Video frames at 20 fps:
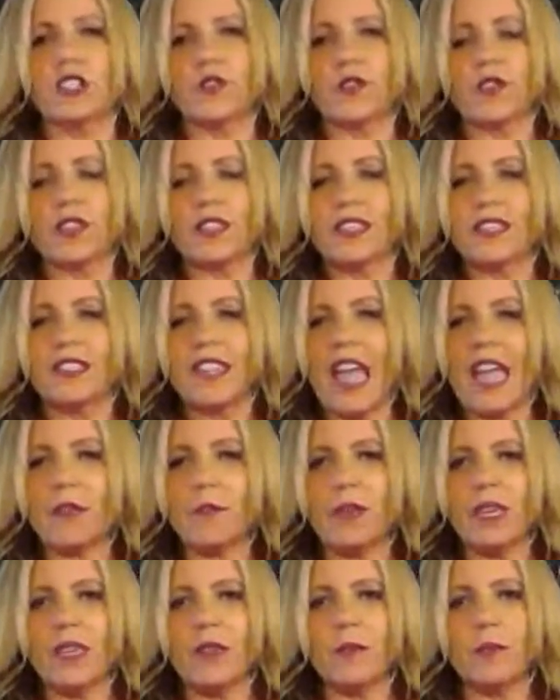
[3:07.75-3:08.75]
just for but
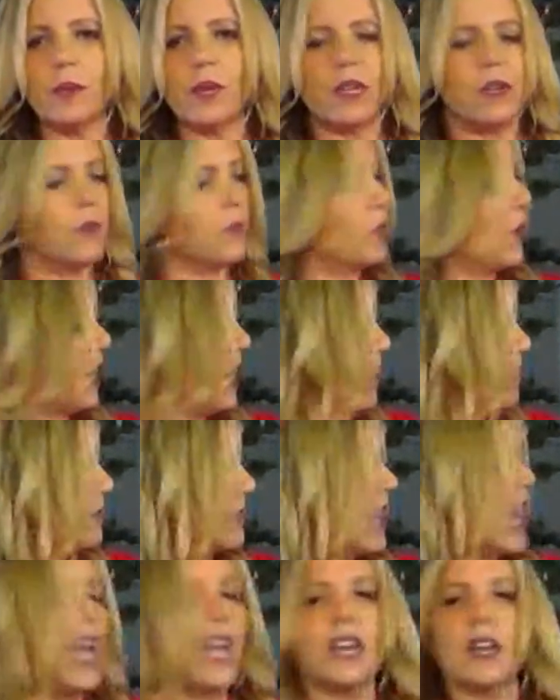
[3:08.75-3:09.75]
when I'm
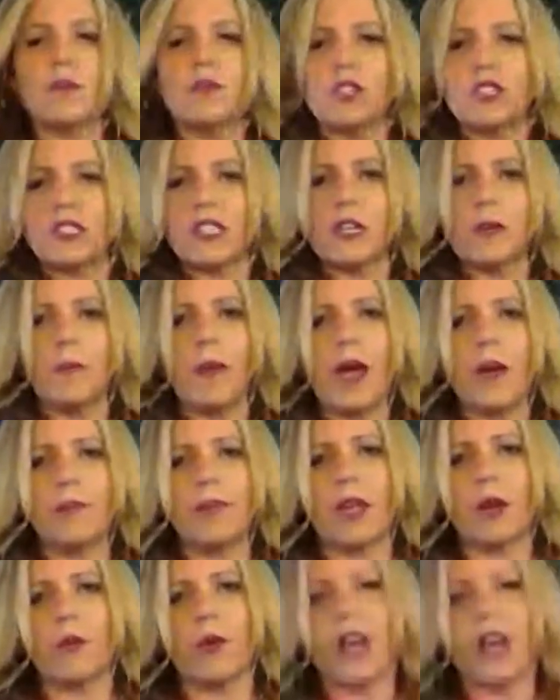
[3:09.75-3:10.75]
done, I'm just going to pop
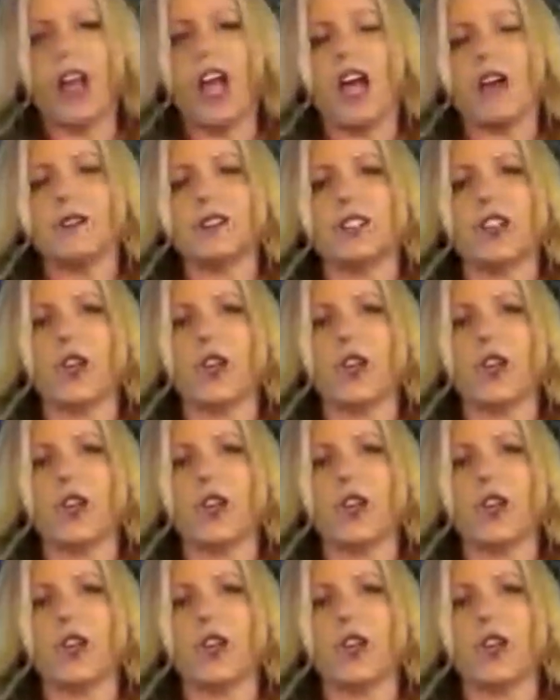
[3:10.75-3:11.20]
that right off.